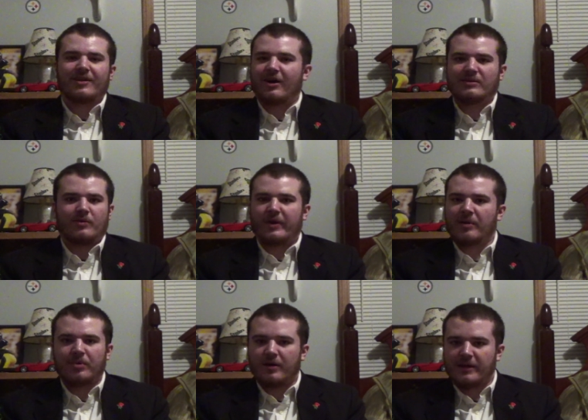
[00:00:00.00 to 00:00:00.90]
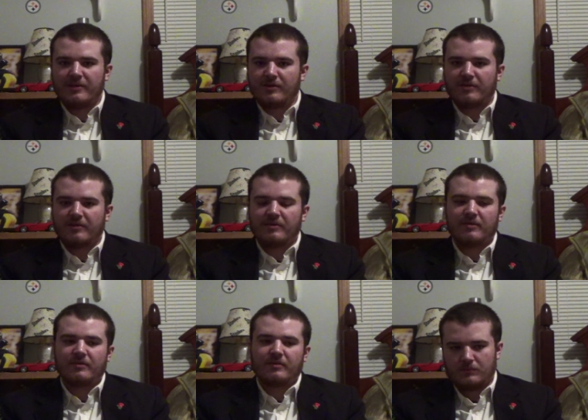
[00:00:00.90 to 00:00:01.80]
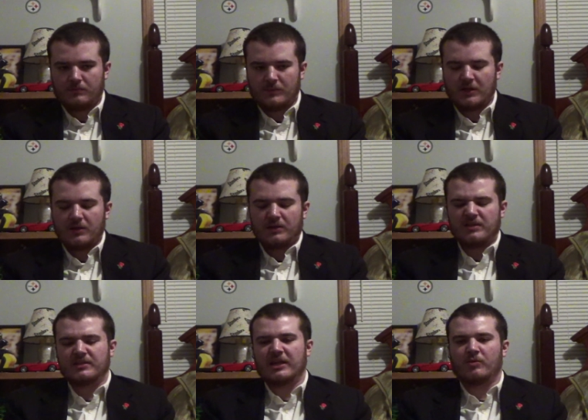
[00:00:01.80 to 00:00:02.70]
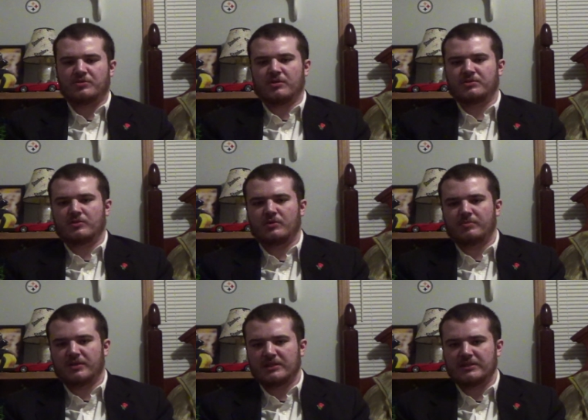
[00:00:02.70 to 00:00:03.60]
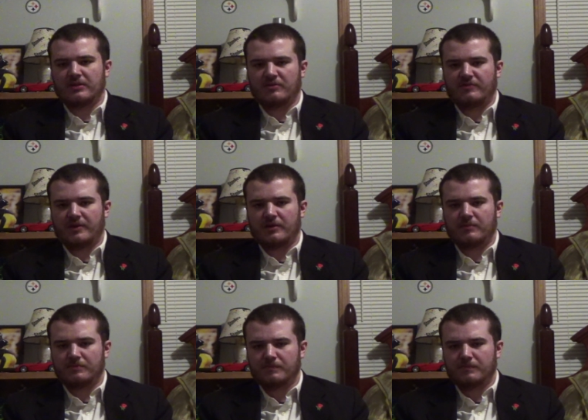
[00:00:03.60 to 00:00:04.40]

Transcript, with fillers: called him grandpa either. His dad was also a big Steeler fan.